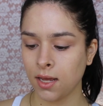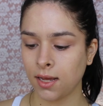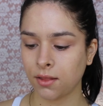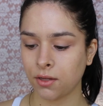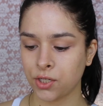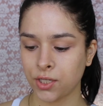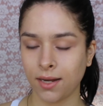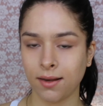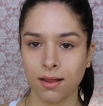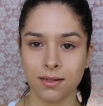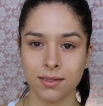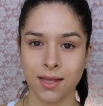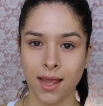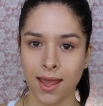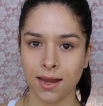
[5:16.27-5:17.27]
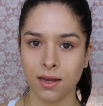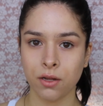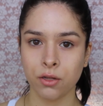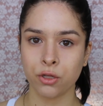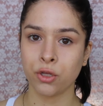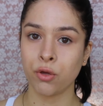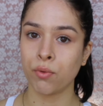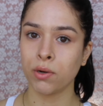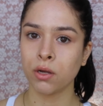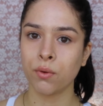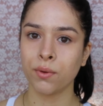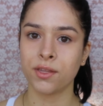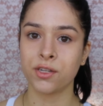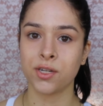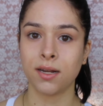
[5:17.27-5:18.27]
in the shade 10. You want to go
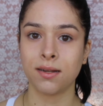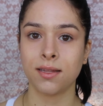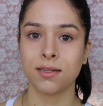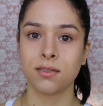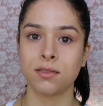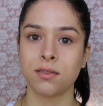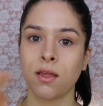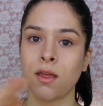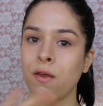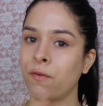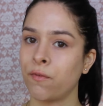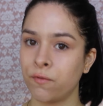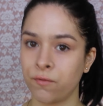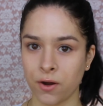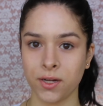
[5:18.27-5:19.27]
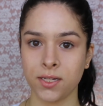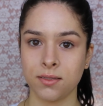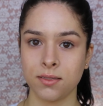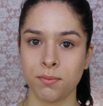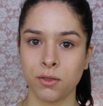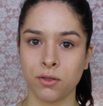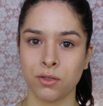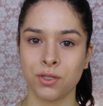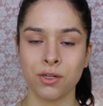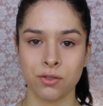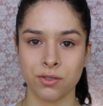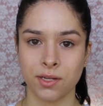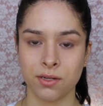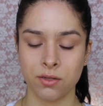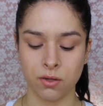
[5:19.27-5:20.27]
with a shade that's very similar to your
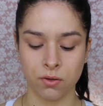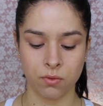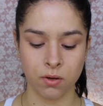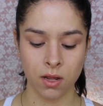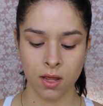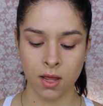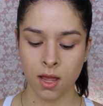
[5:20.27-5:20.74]
skin tone.